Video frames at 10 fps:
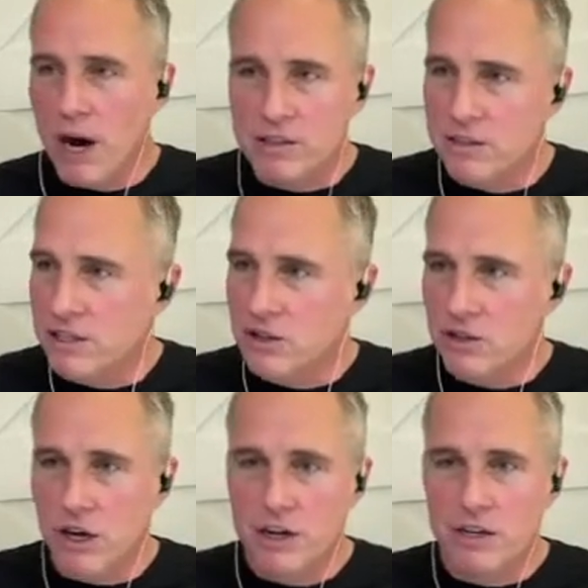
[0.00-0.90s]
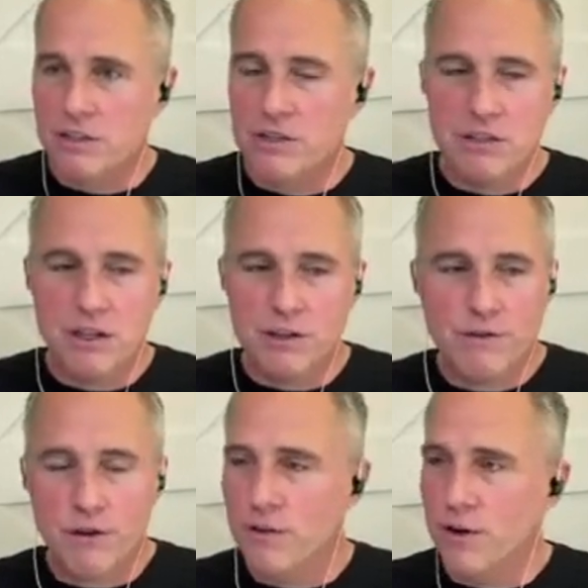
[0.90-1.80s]
Watson didn't start his his
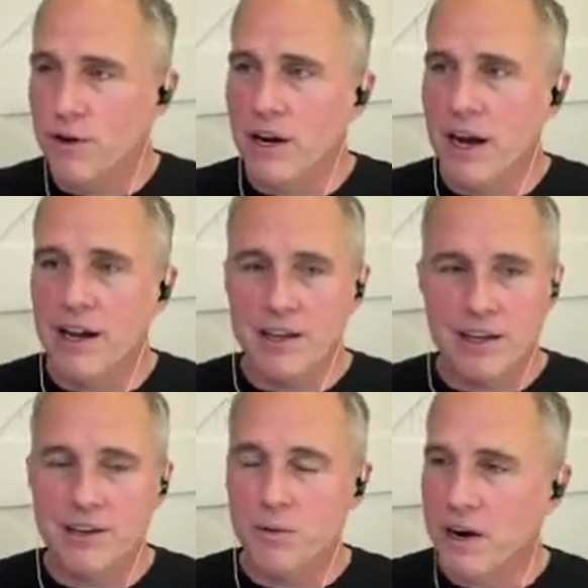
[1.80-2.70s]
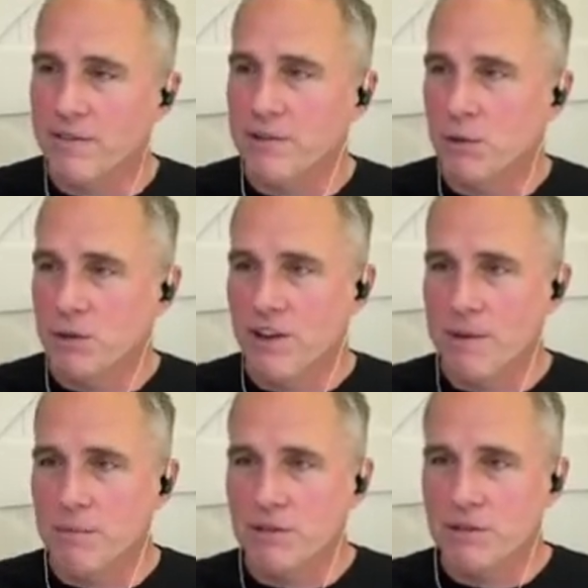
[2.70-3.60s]
fervor, uh, and one of his most
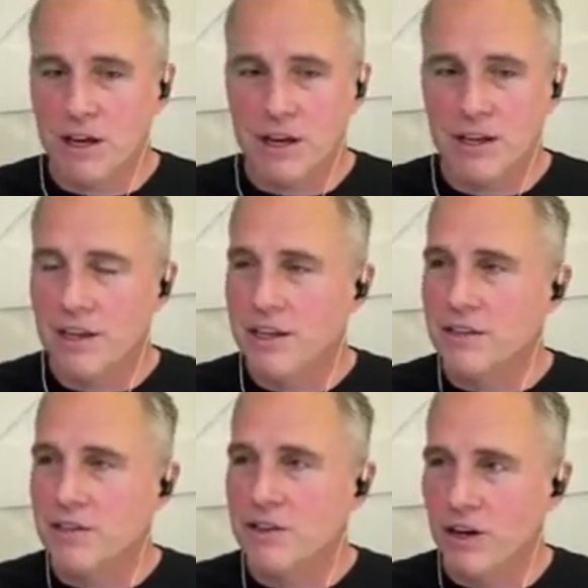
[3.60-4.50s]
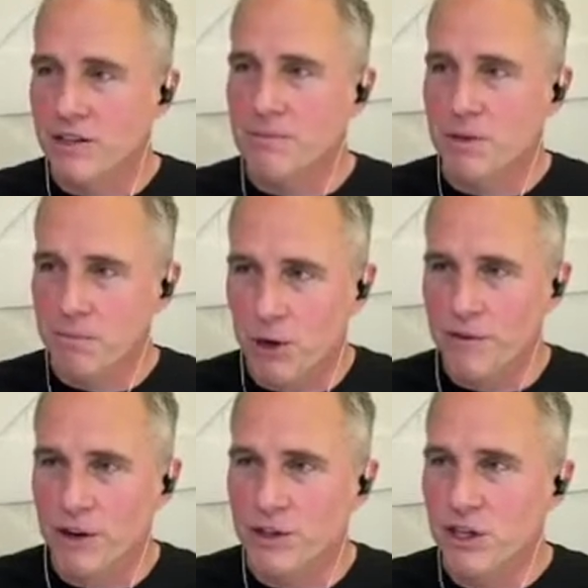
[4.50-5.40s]
famous uh, things is called him the
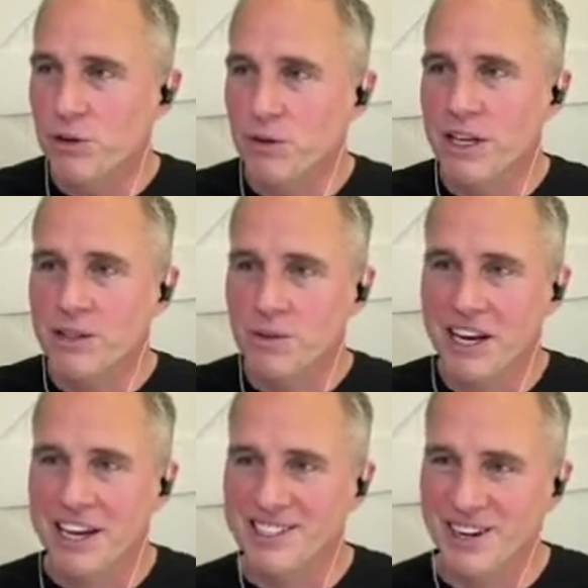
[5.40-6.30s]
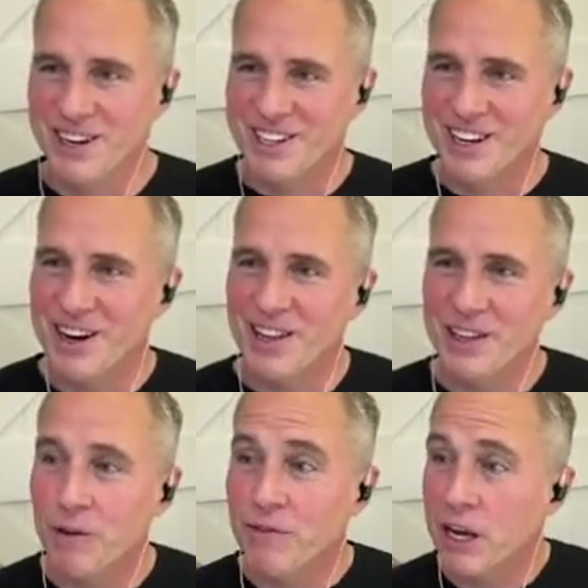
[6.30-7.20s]
pervert Jew. That's what he started to call
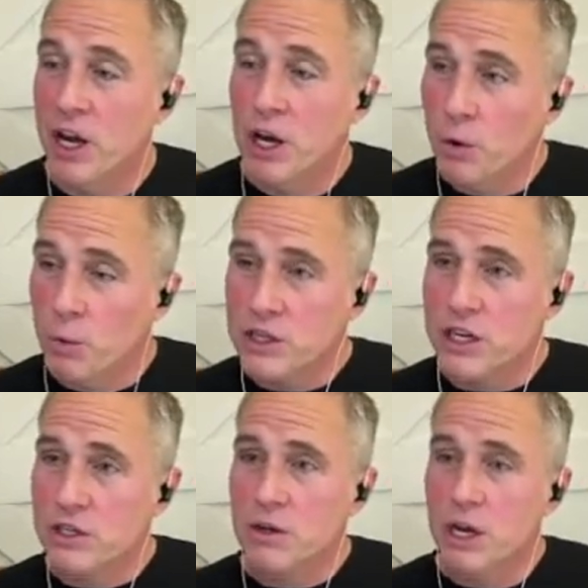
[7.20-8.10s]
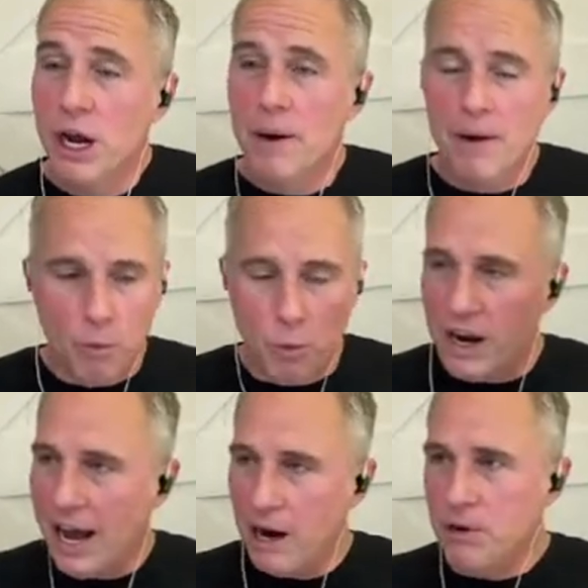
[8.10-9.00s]
Leo Frank, which is
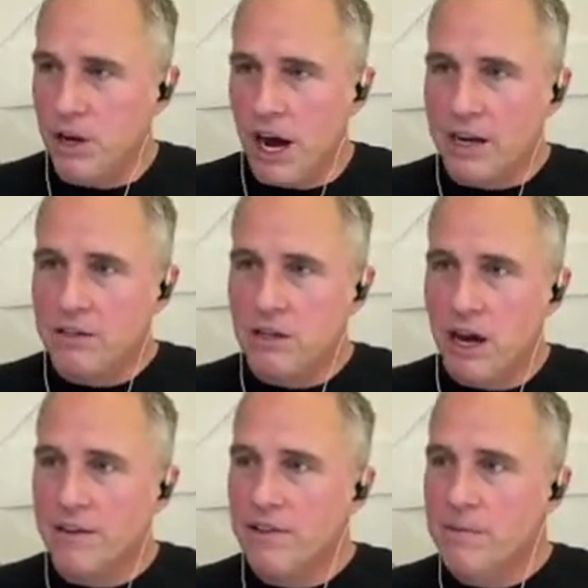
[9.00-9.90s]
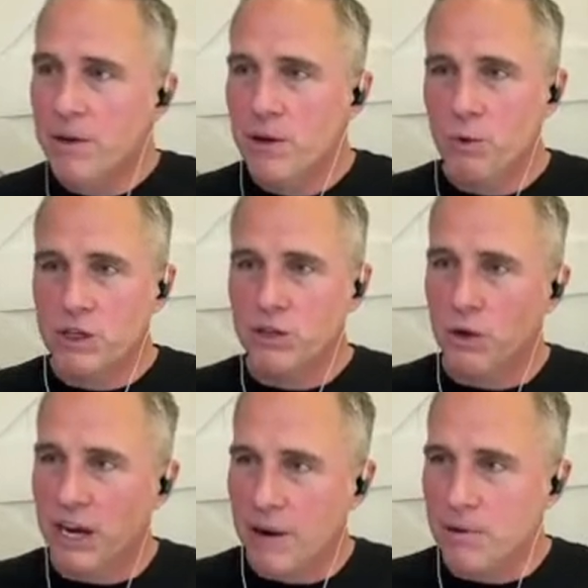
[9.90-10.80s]
what Albert Ochs thought of him, which is
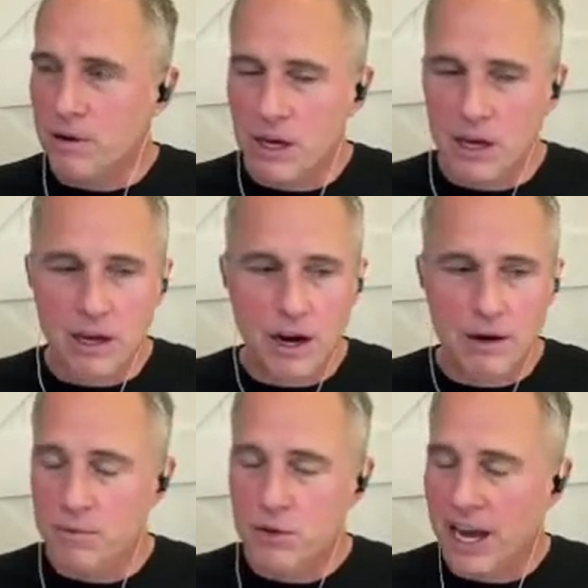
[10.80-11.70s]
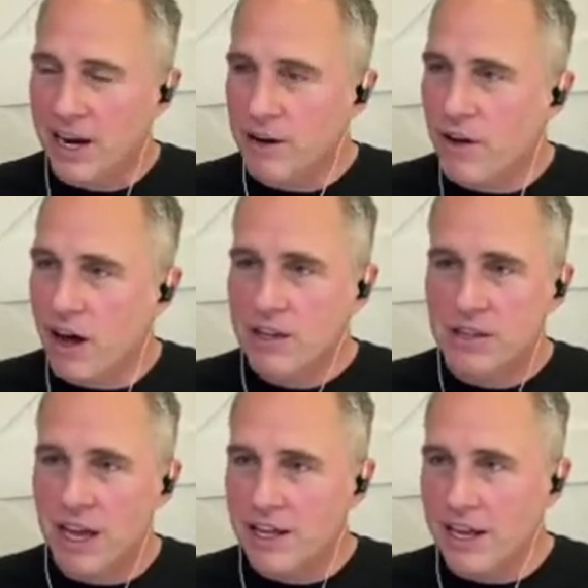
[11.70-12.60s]
what Albert, uh, I'm sorry, Adolph
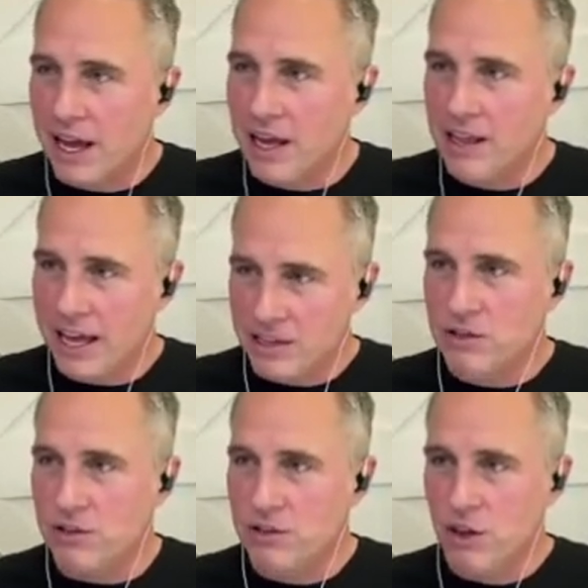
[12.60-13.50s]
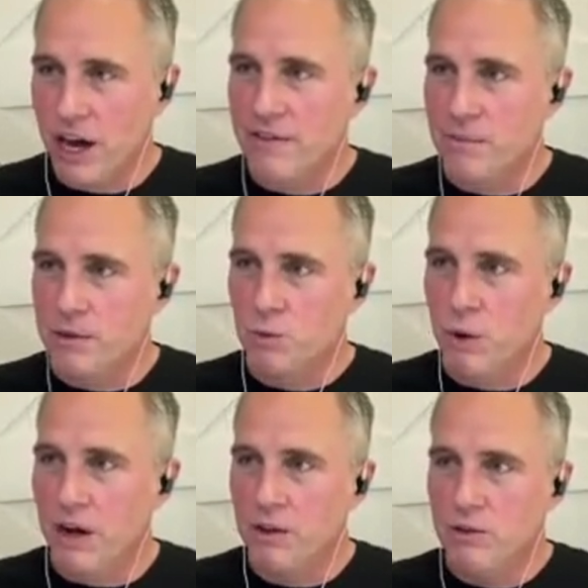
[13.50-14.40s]
Ochs and uh, Lasker thought of him as
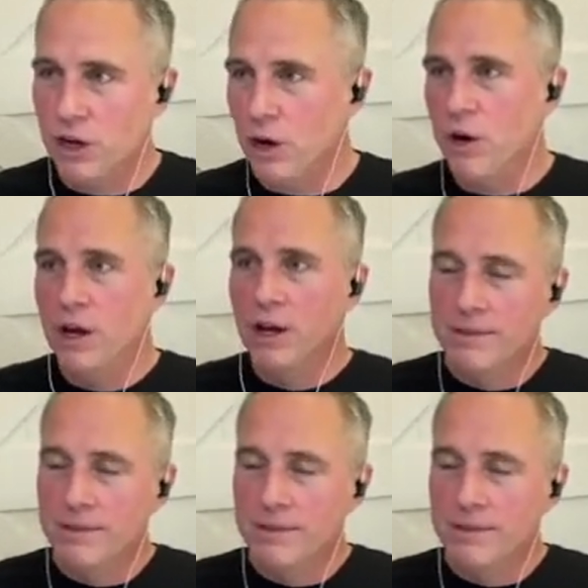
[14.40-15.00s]
well. So.